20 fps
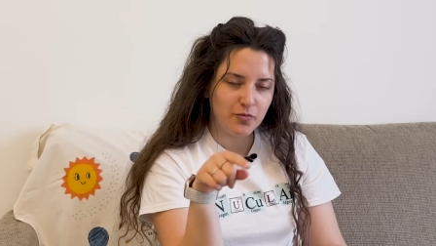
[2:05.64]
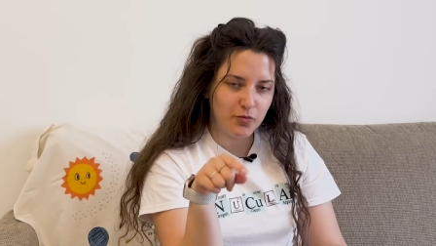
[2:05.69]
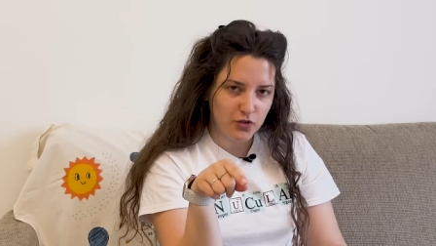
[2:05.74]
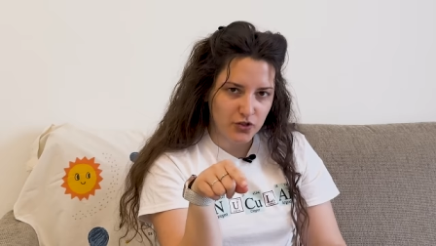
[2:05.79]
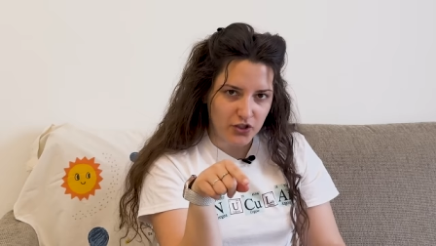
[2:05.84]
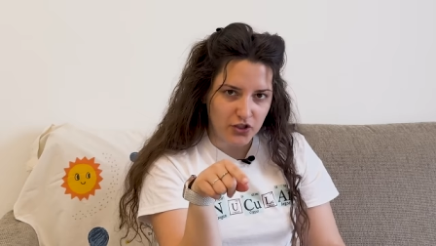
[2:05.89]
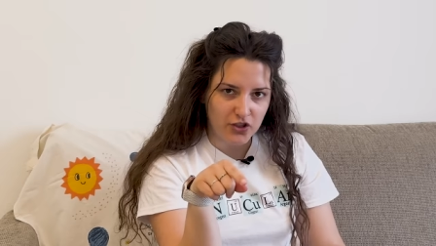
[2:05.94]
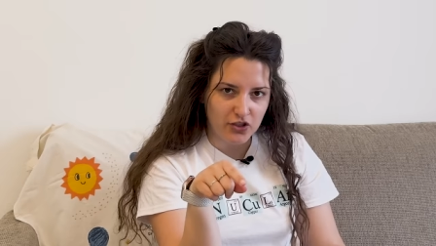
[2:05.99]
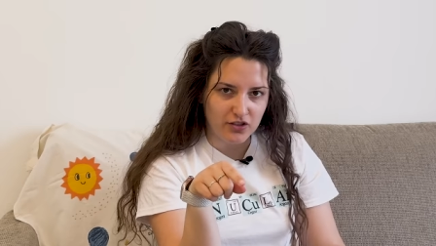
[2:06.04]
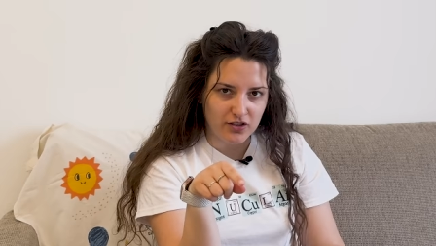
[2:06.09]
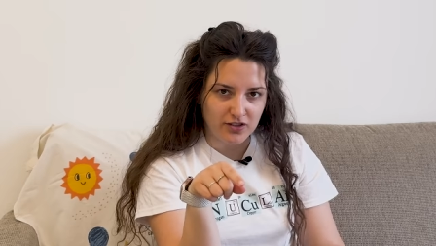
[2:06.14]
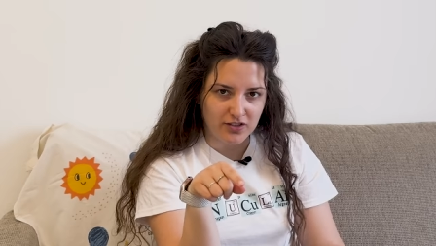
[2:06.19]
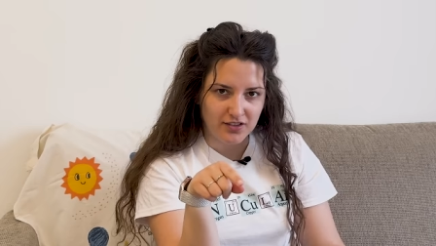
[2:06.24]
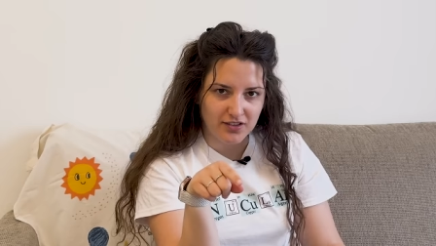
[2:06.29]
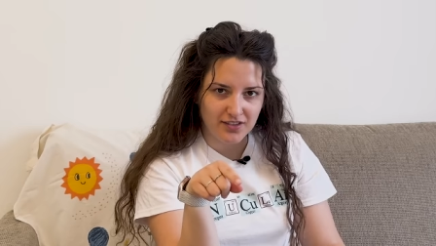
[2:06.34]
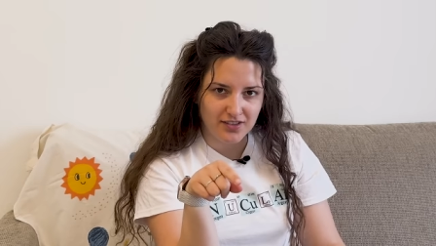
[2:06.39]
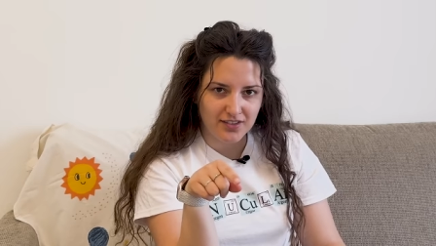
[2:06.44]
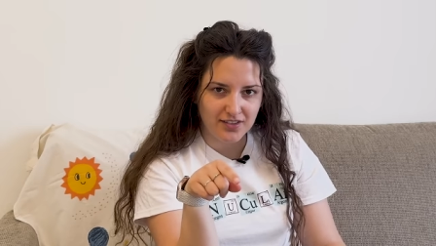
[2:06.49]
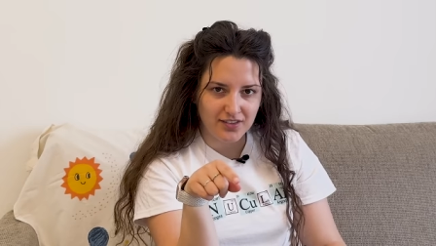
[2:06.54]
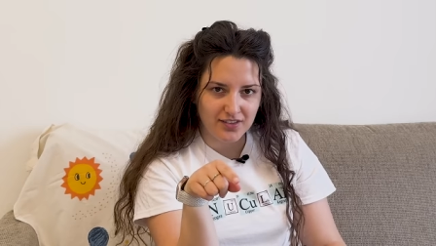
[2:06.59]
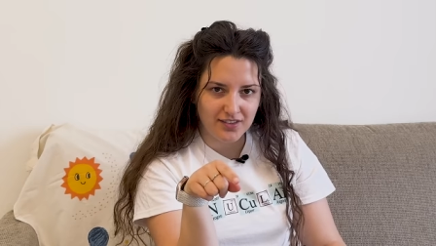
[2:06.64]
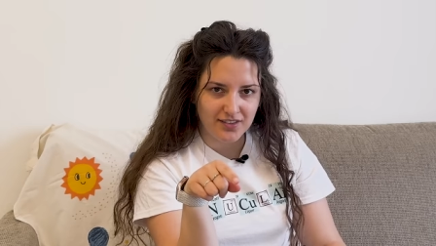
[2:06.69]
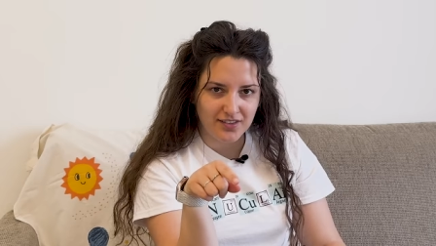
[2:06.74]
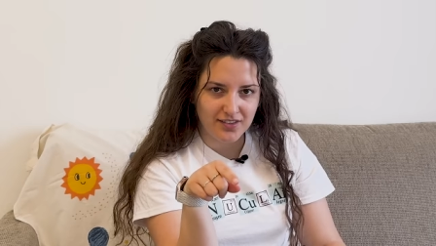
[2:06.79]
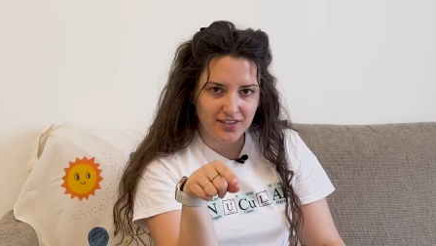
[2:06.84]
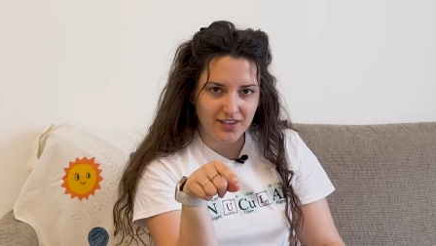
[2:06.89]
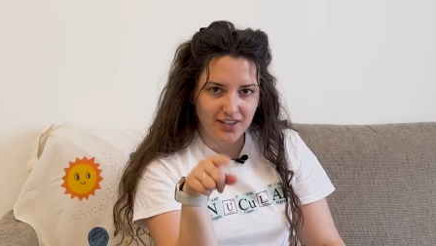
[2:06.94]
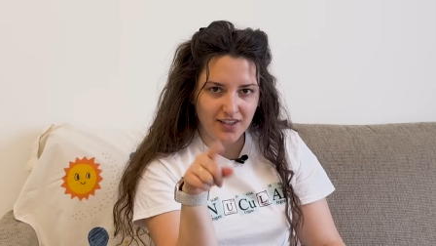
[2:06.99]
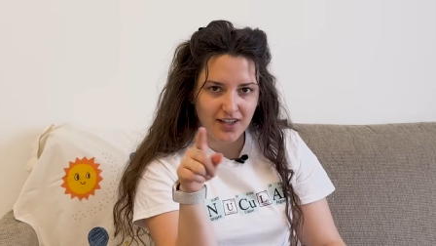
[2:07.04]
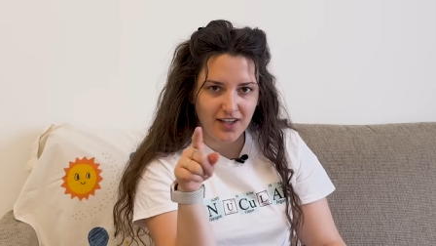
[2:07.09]
position
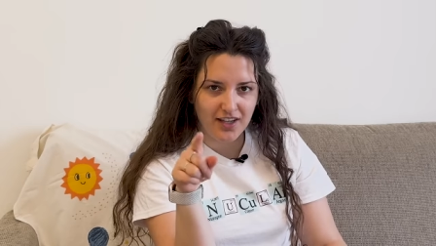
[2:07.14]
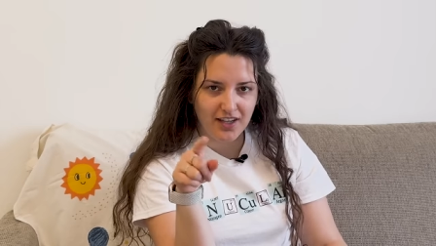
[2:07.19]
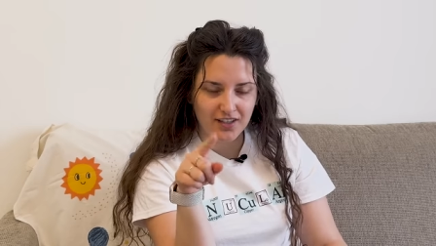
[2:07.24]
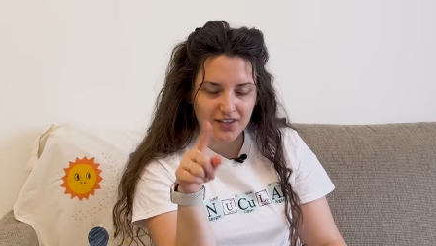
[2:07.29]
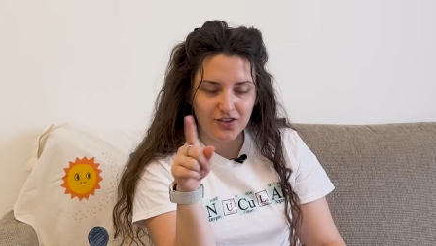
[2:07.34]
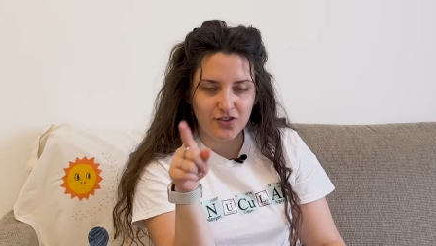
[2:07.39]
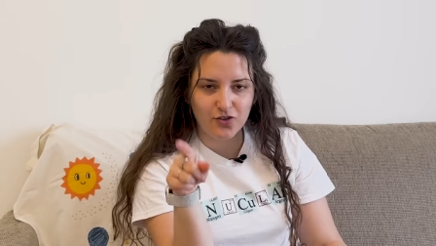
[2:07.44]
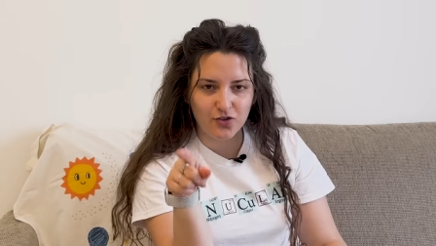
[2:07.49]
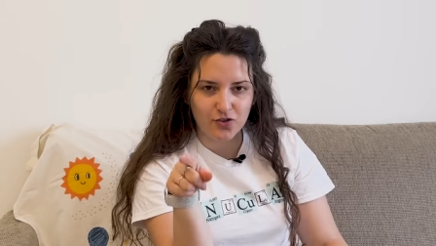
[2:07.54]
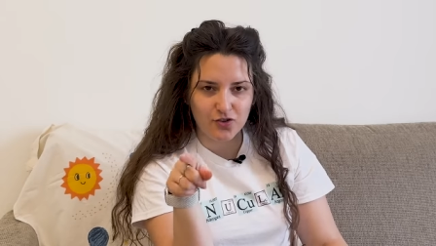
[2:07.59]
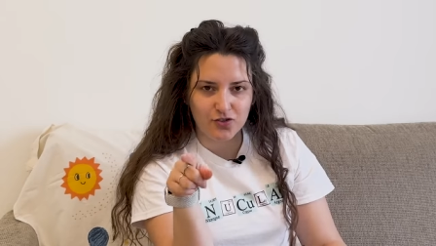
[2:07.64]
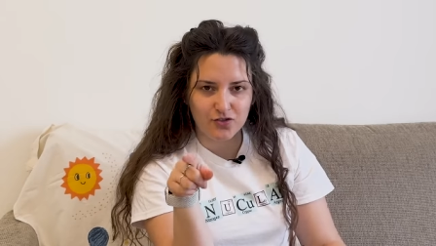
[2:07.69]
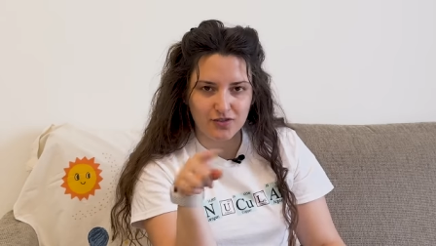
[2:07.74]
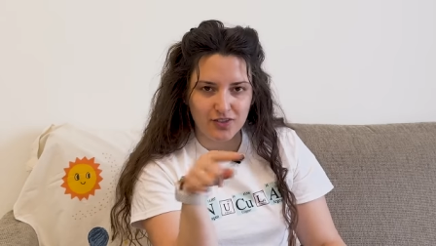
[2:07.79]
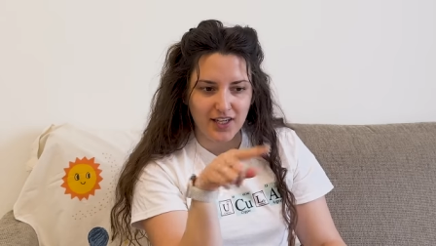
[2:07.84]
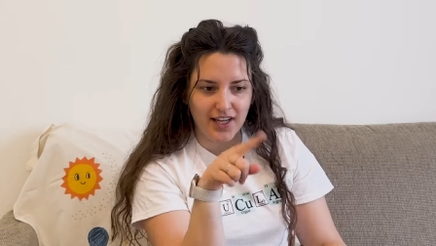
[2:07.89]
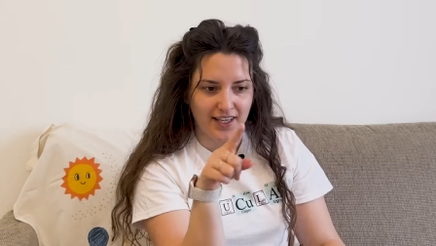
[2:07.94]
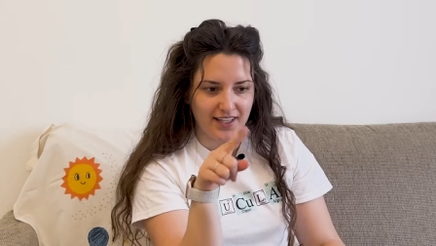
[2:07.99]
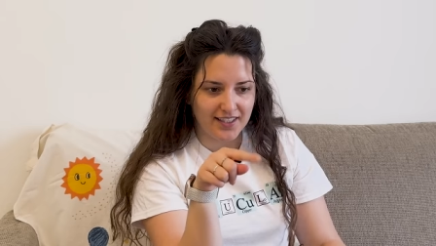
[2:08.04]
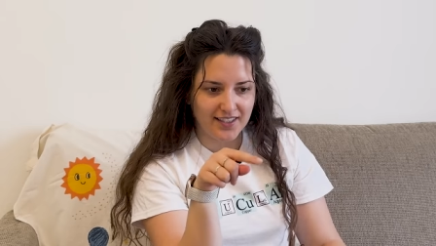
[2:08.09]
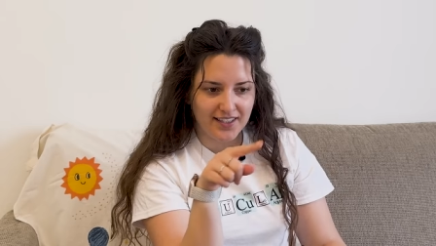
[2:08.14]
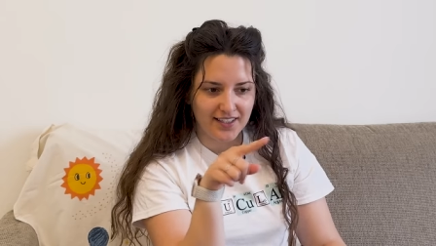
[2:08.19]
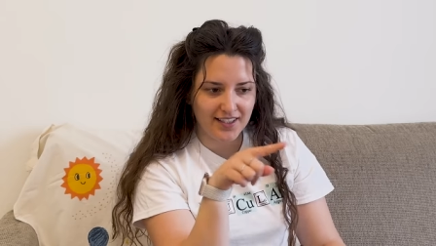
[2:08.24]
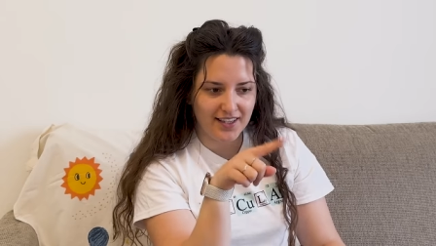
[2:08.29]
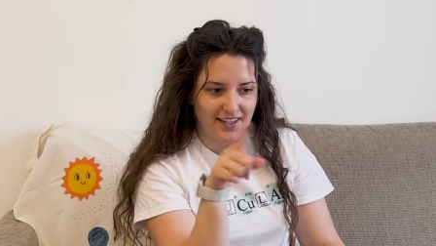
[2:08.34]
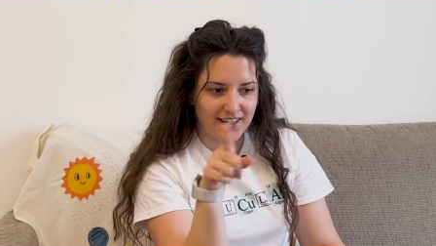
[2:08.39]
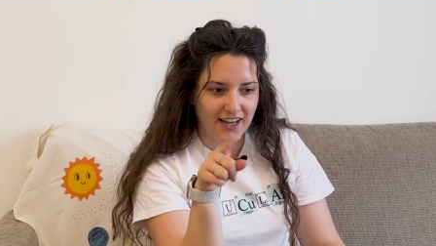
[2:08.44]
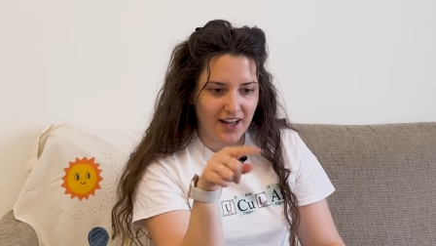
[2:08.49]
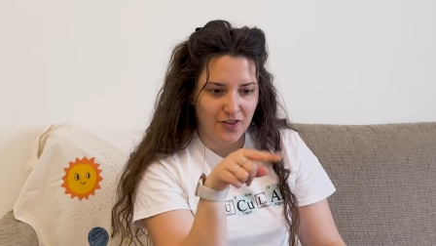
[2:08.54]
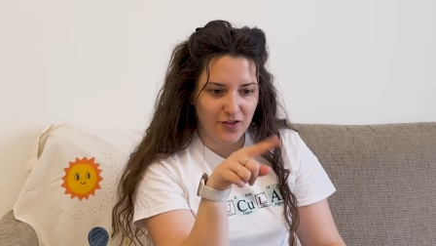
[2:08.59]
to like
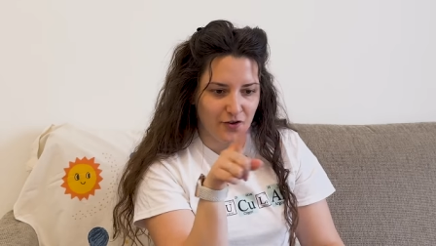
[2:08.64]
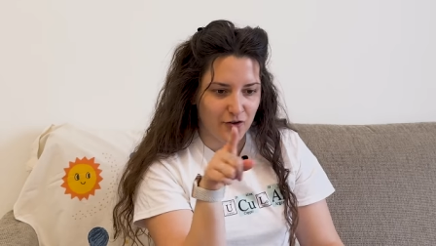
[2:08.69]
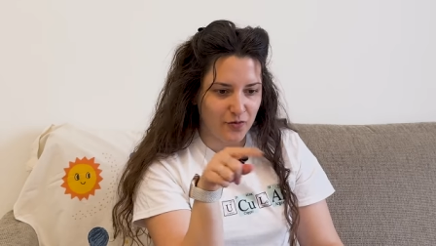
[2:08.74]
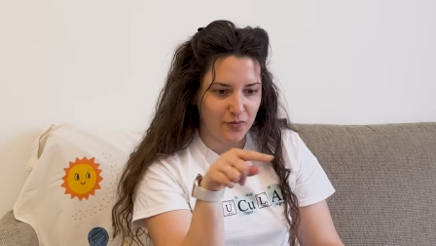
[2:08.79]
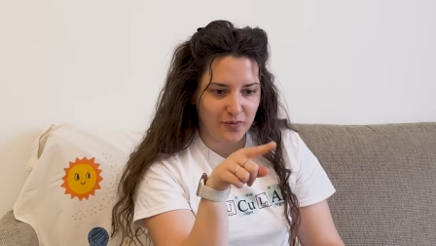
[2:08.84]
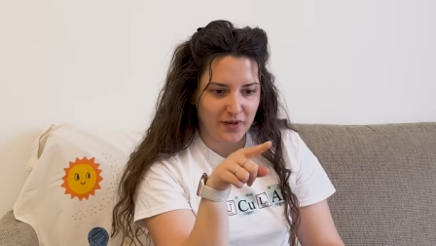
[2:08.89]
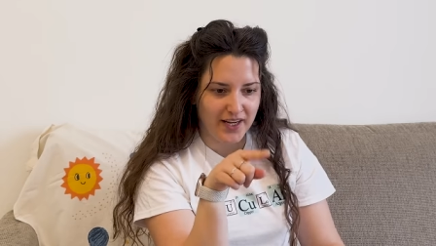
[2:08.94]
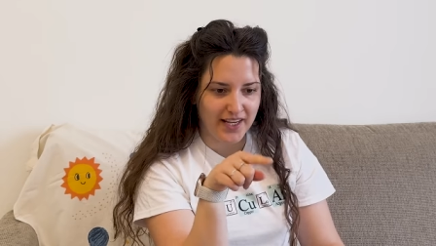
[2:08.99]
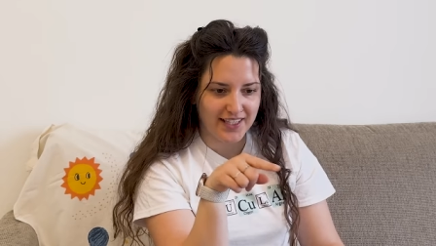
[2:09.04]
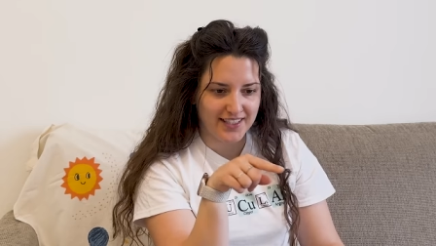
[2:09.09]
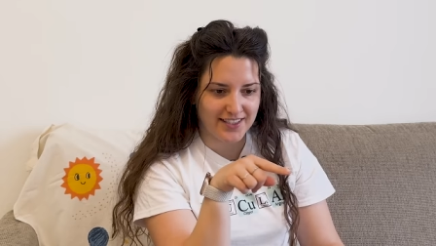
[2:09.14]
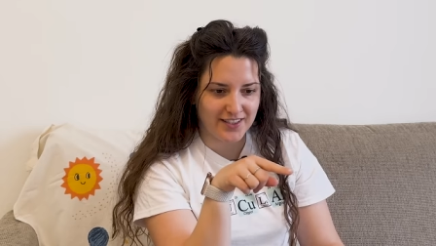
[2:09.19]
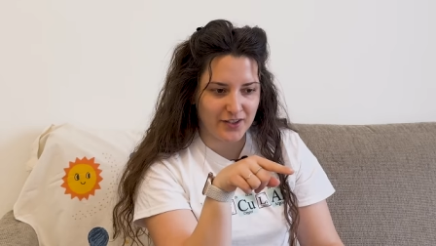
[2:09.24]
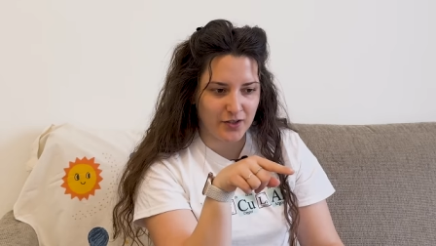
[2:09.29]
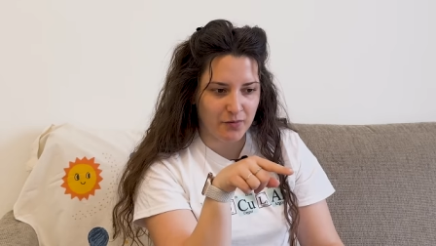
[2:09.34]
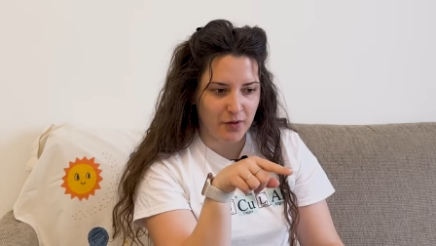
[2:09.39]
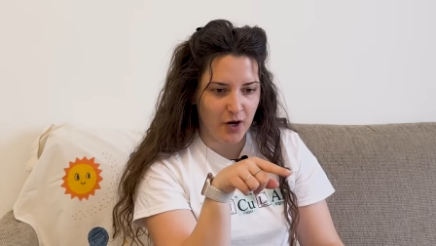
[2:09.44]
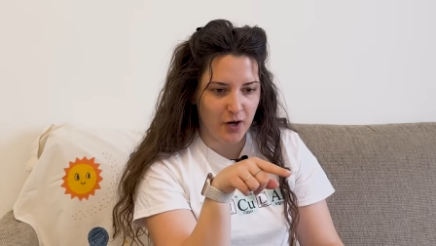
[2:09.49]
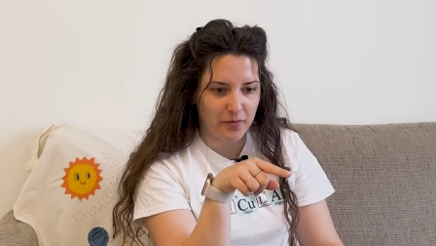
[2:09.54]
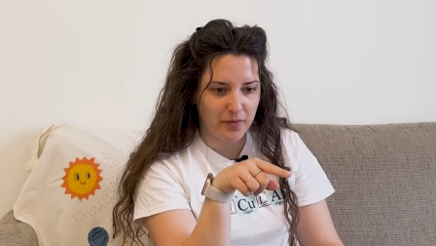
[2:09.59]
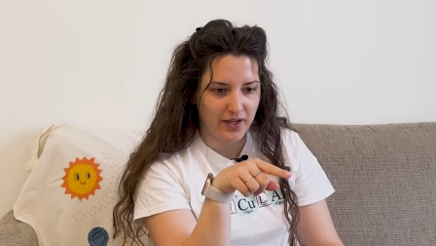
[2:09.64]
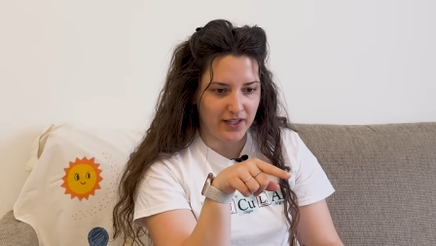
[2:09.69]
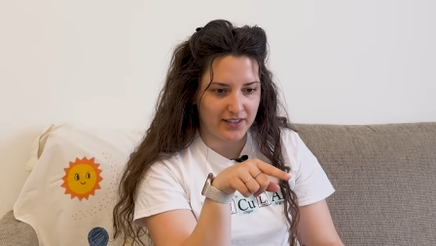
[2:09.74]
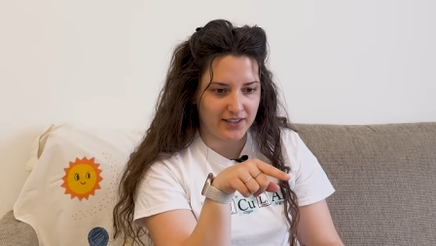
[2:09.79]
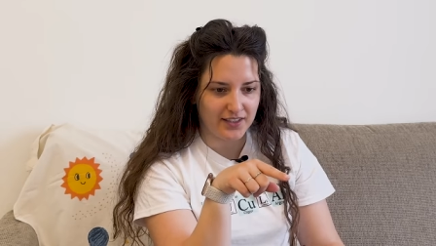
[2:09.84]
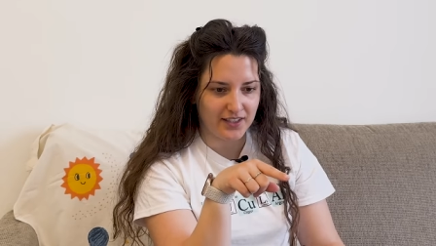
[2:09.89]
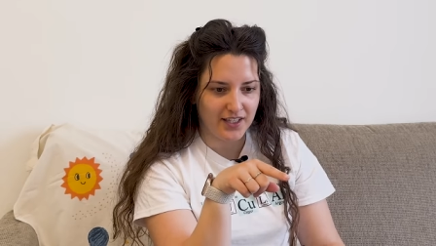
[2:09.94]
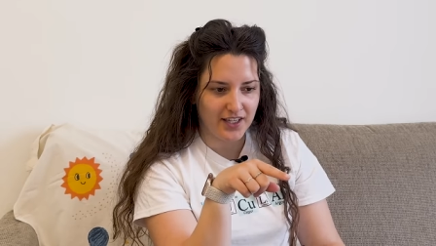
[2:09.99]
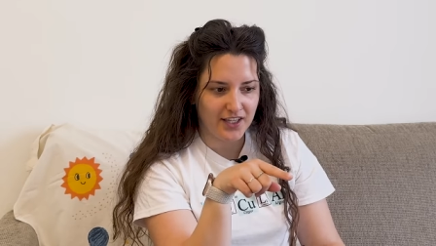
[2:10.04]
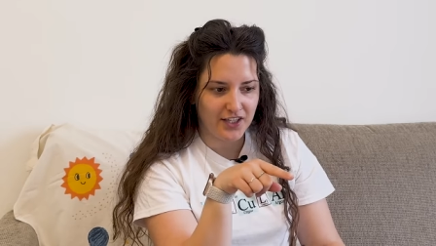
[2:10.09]
another place in the power plant?